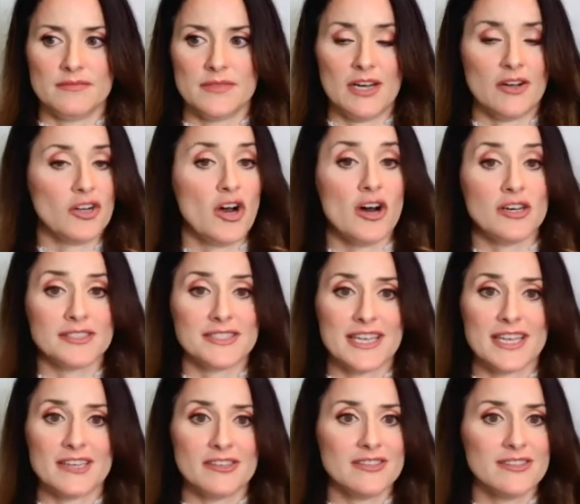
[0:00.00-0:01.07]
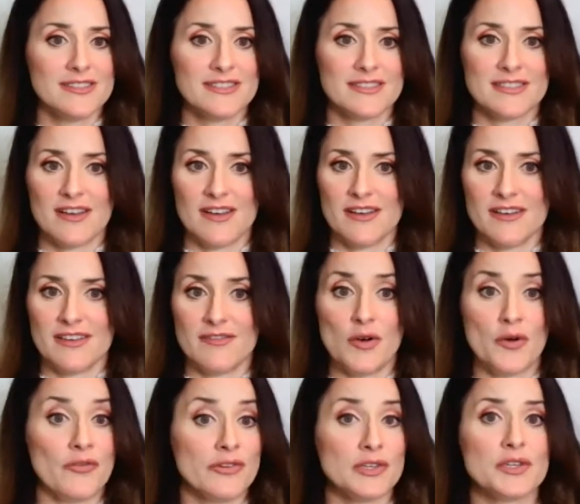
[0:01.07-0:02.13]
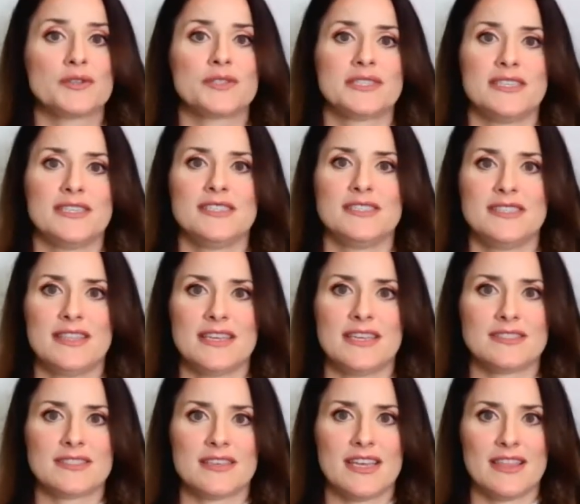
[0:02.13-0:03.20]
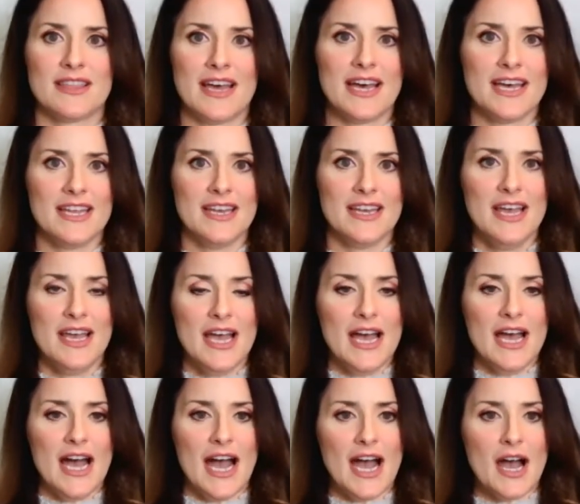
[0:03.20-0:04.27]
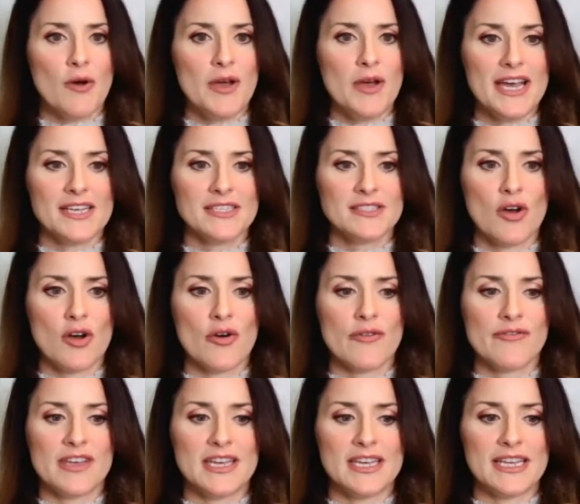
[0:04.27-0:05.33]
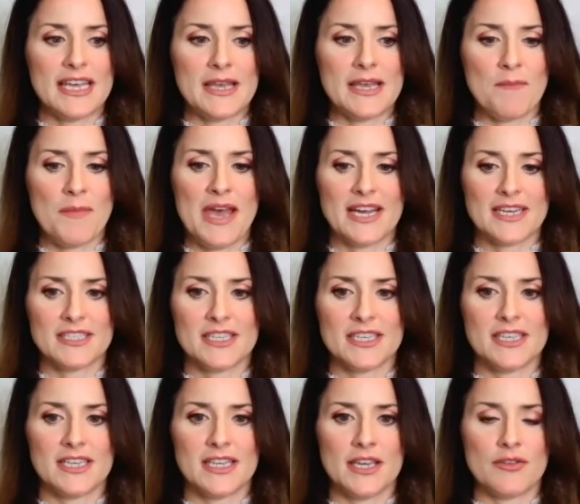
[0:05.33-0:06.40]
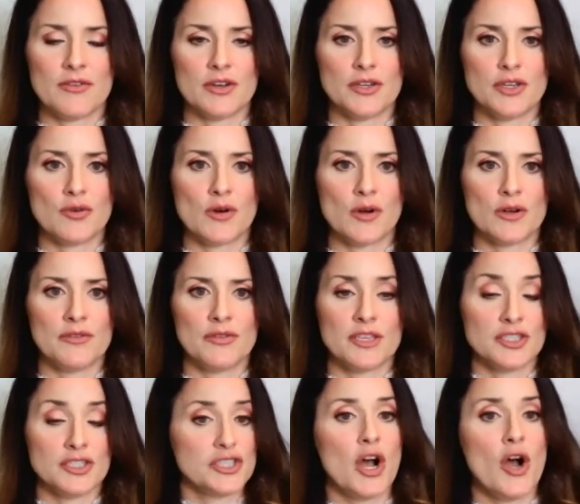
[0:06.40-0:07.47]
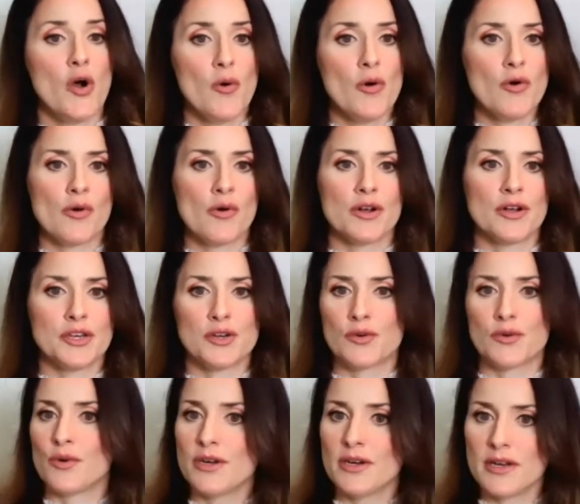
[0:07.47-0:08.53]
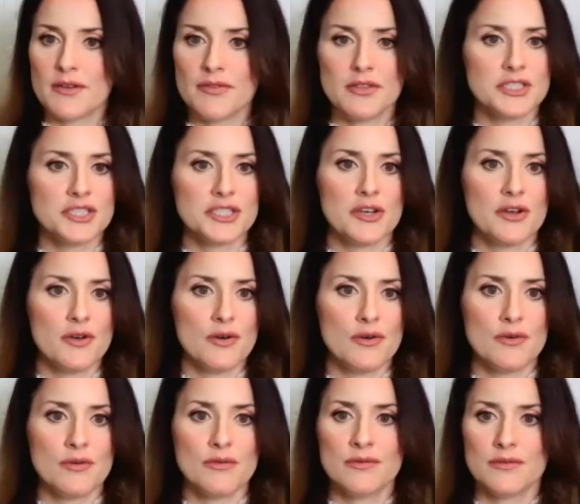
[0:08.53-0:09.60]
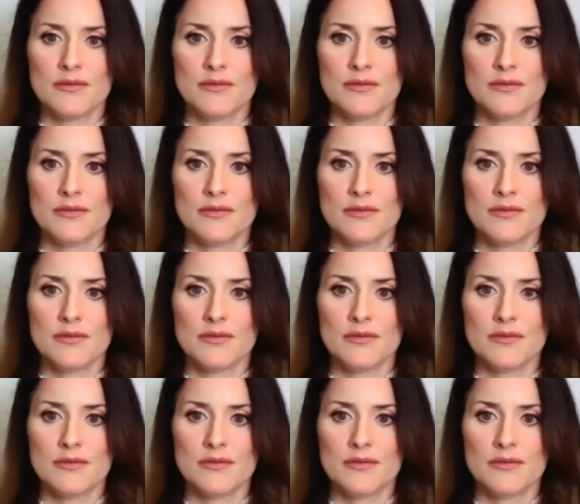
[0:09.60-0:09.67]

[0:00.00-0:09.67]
alcohol sales, uh, overdoses, things like that. How has COVID impacted either your the show or your work on the show?